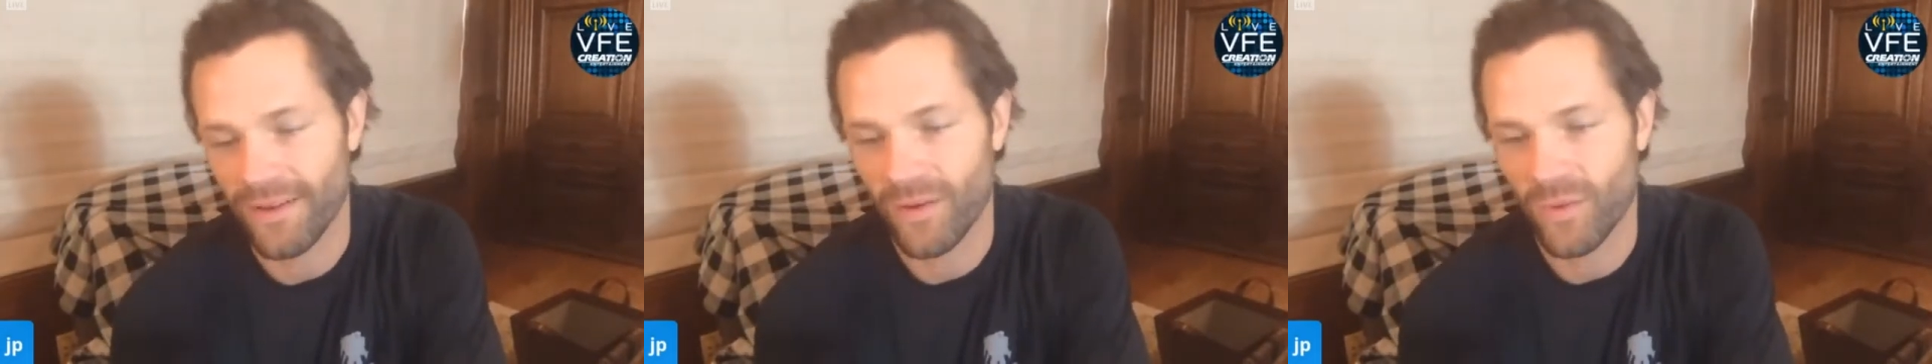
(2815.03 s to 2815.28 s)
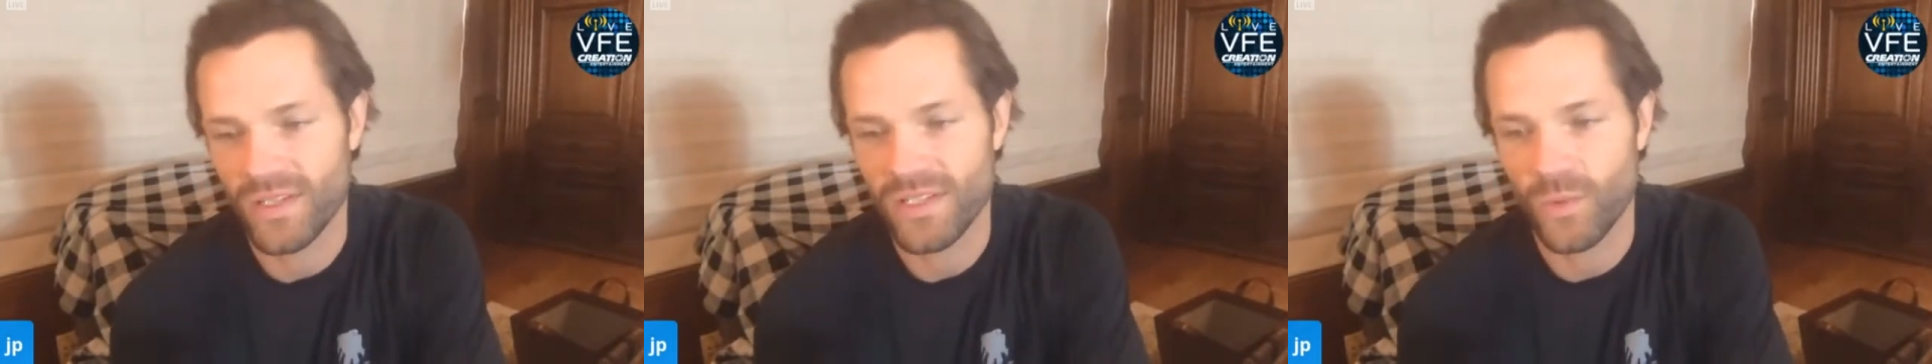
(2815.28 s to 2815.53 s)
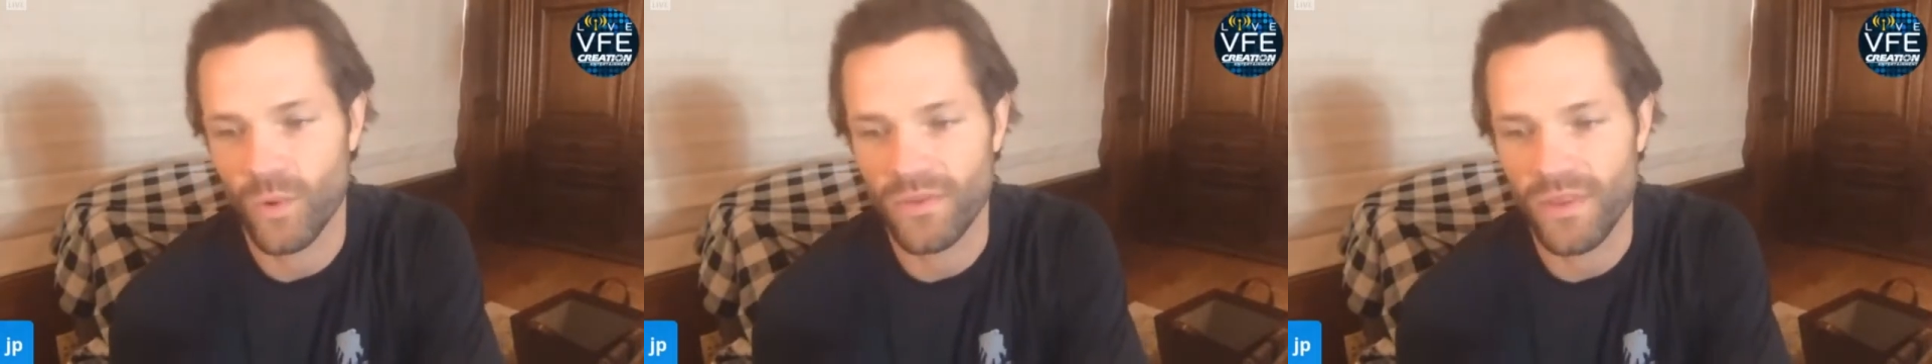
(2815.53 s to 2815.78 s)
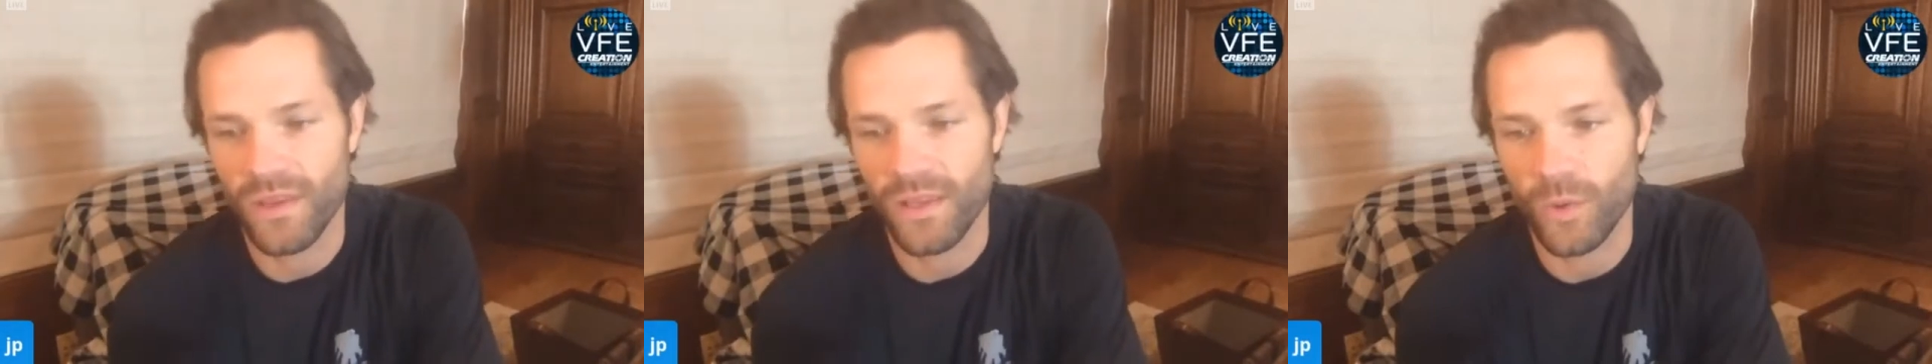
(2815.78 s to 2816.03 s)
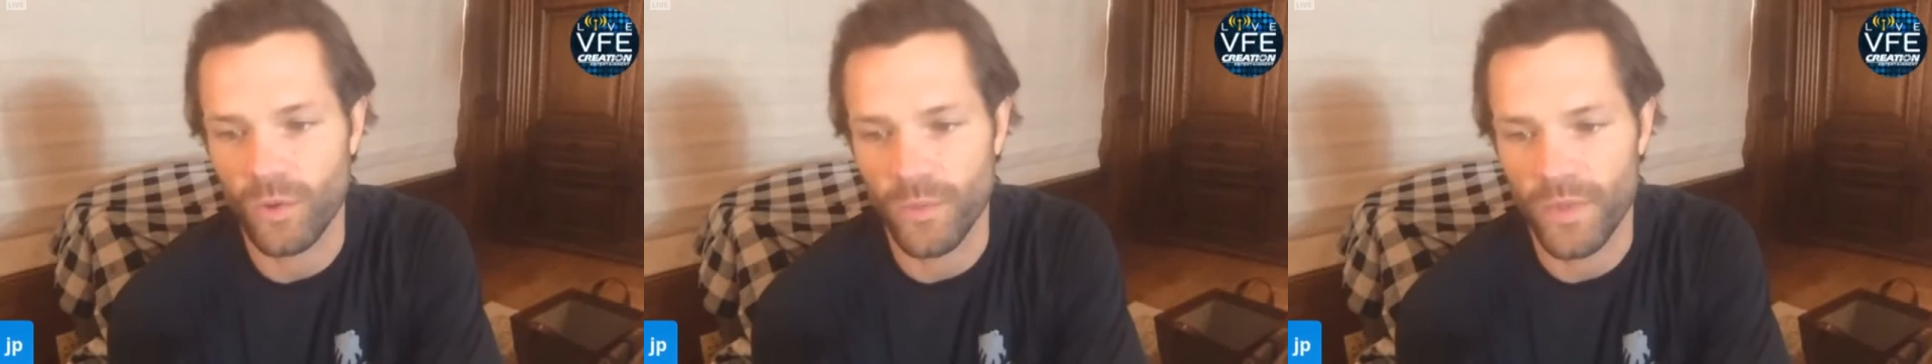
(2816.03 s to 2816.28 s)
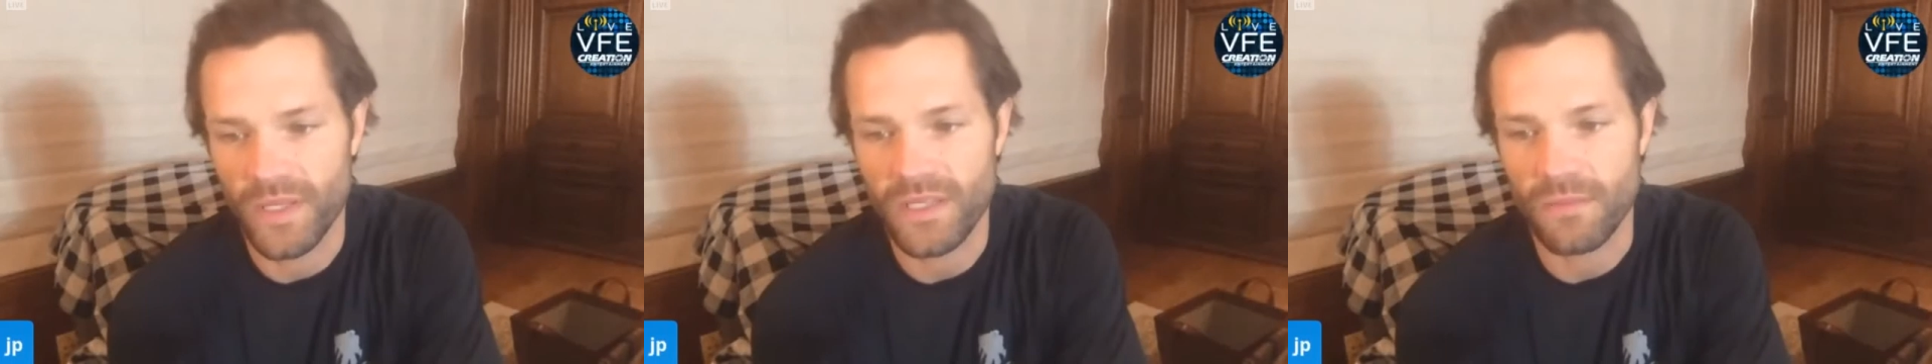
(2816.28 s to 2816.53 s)
What is the one thing you will
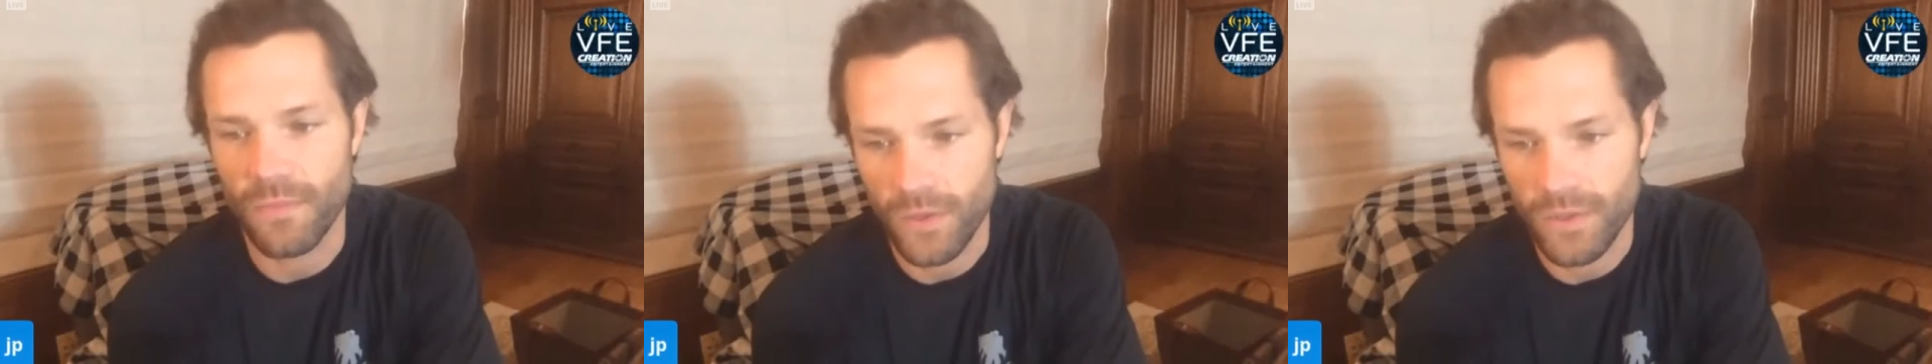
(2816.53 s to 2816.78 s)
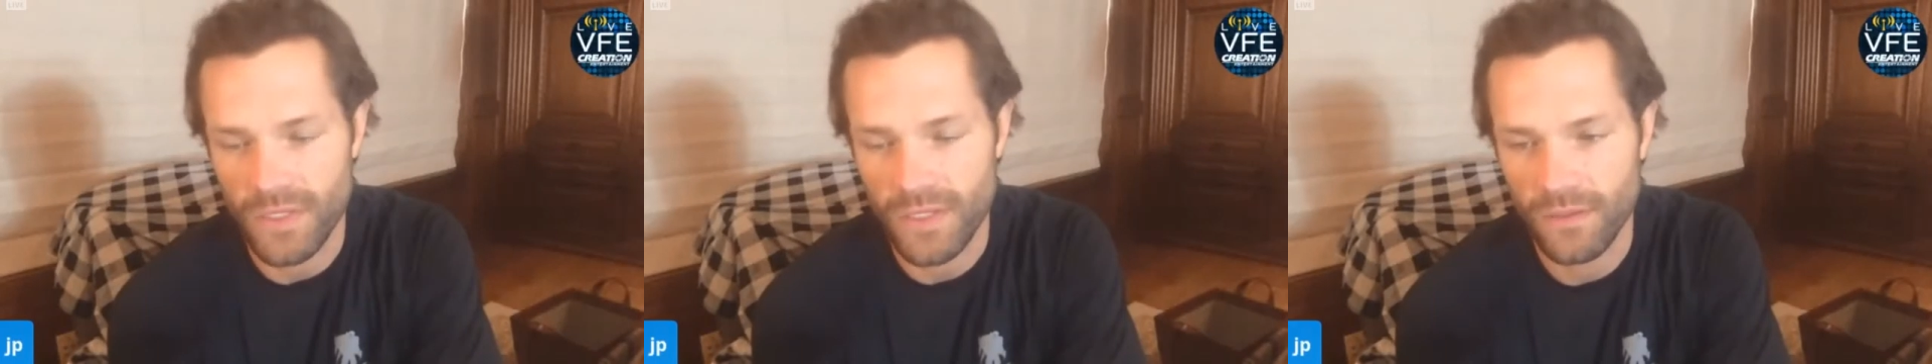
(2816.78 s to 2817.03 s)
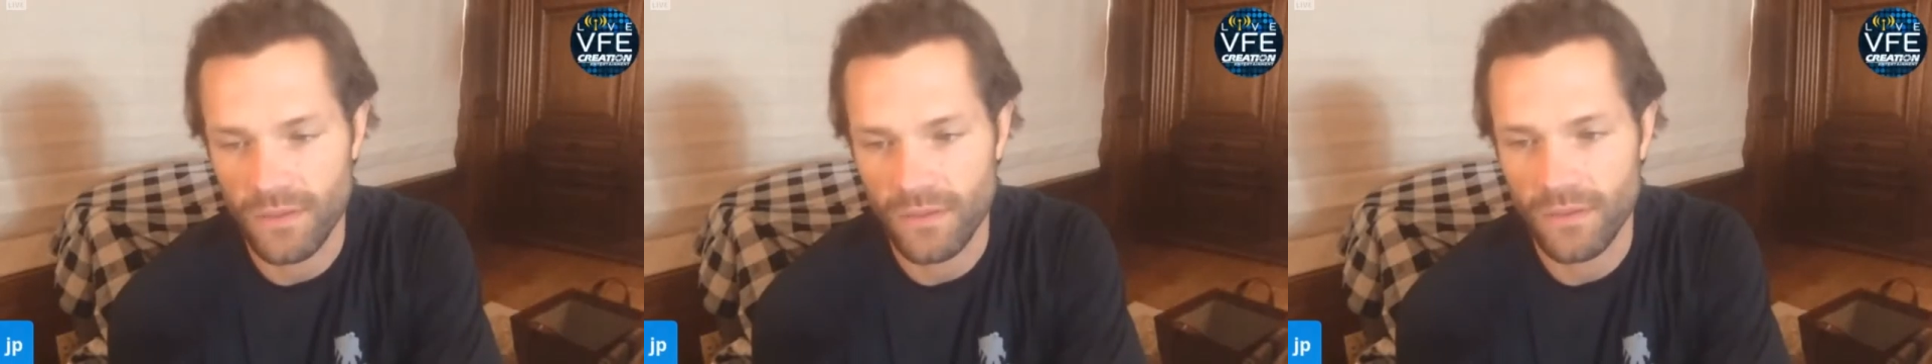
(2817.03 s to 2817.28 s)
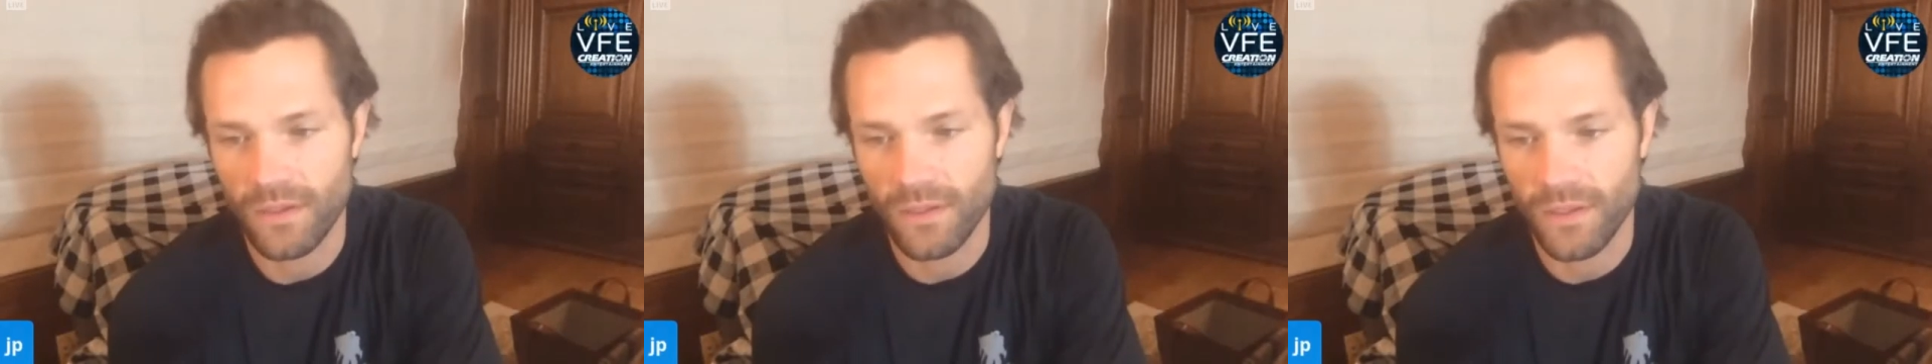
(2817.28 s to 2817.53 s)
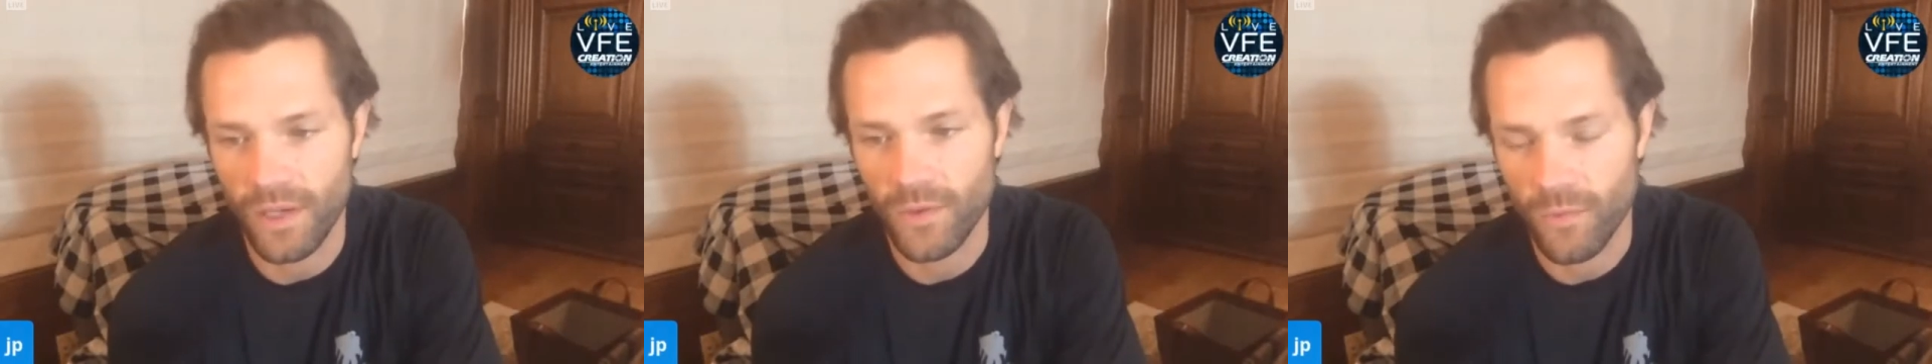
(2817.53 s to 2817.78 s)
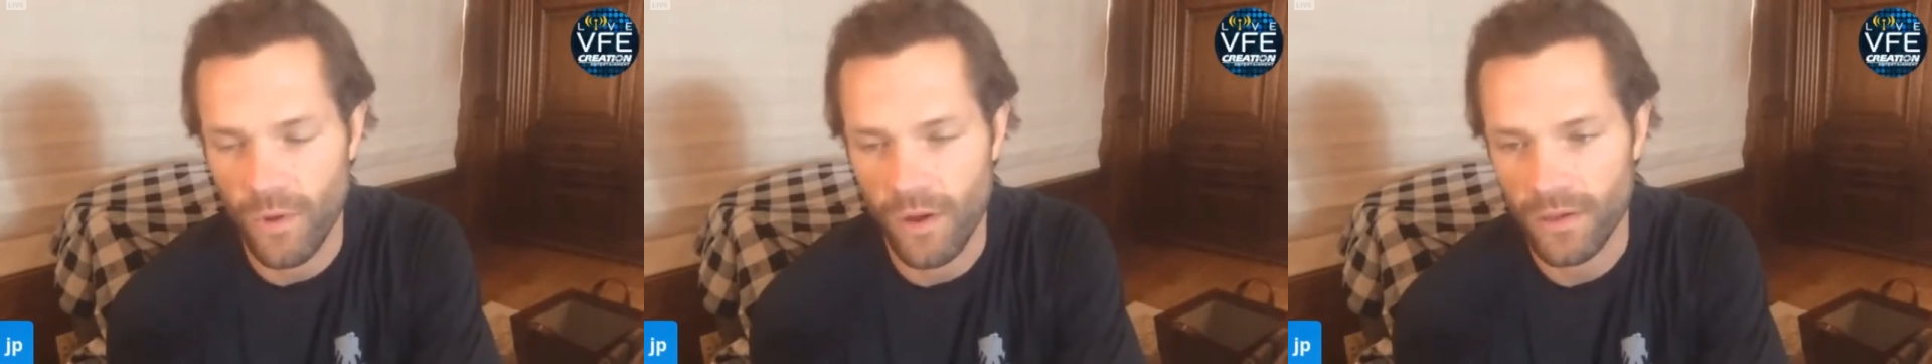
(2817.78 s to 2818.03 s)
miss the most? Good luck
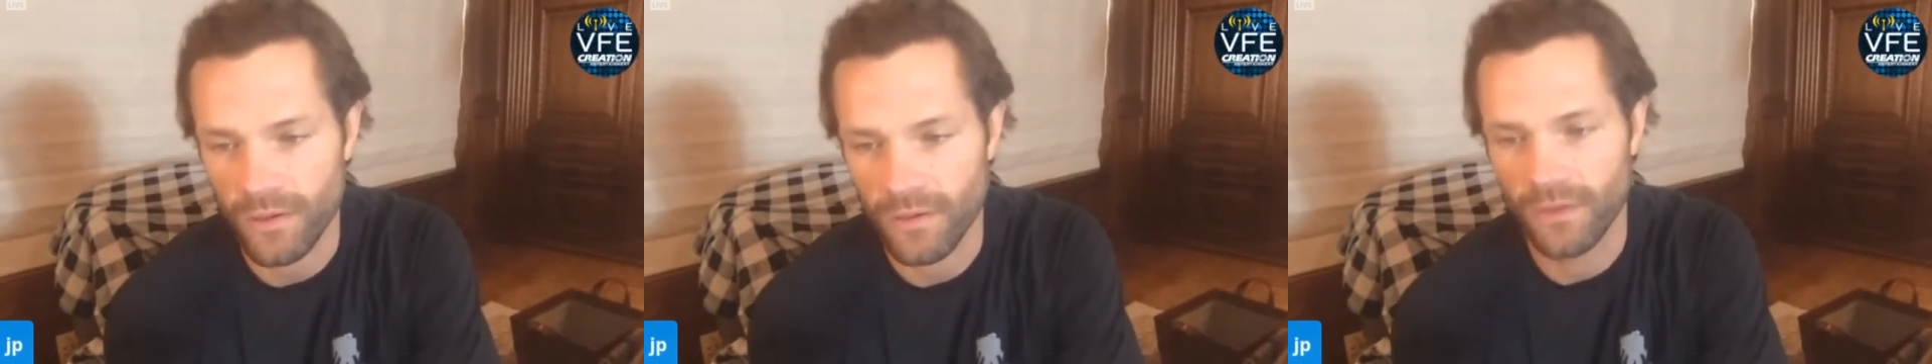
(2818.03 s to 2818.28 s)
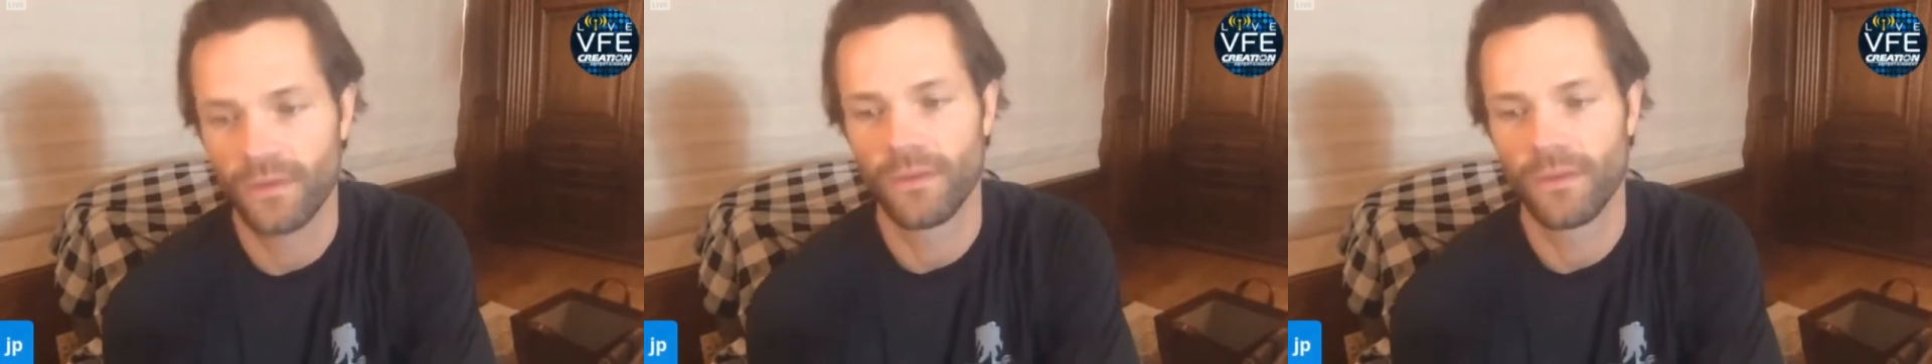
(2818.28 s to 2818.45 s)
with Walker.